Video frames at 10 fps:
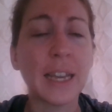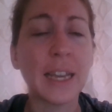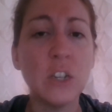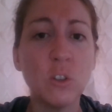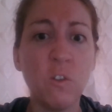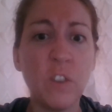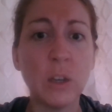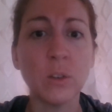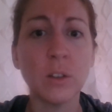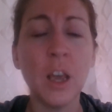Like, it just
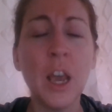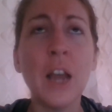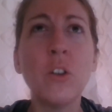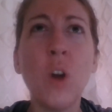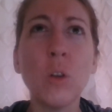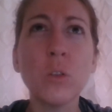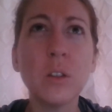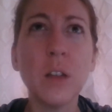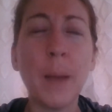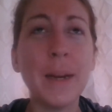feels not,
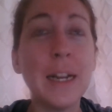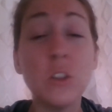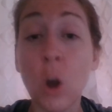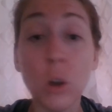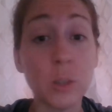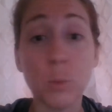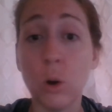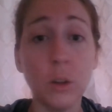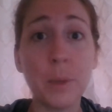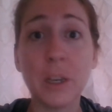I mean, it's not
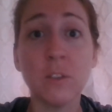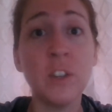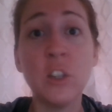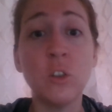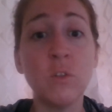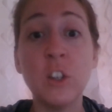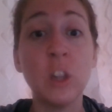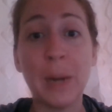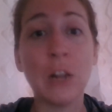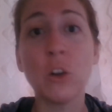swollen because
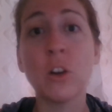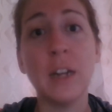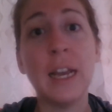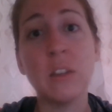visually when I look at it,